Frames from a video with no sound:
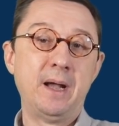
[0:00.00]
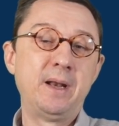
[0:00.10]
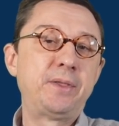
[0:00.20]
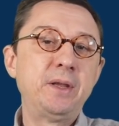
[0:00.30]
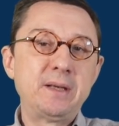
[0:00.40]

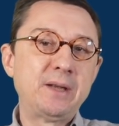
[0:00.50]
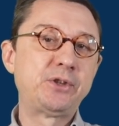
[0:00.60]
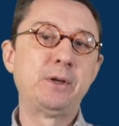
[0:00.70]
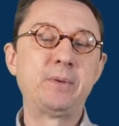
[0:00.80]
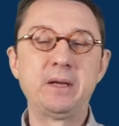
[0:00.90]
And I think
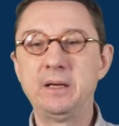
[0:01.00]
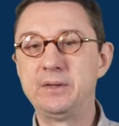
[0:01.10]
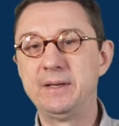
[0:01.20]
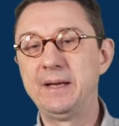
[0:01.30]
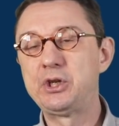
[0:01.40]
that's something
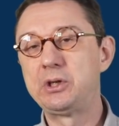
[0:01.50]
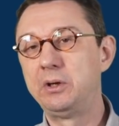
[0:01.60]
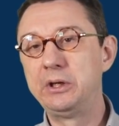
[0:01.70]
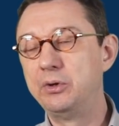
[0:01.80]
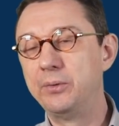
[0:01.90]

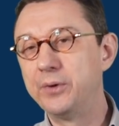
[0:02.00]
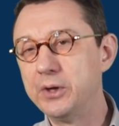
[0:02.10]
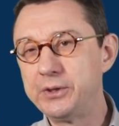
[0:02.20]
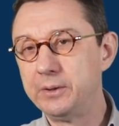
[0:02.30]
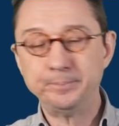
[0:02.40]
internationally
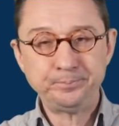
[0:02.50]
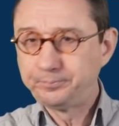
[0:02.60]
universal.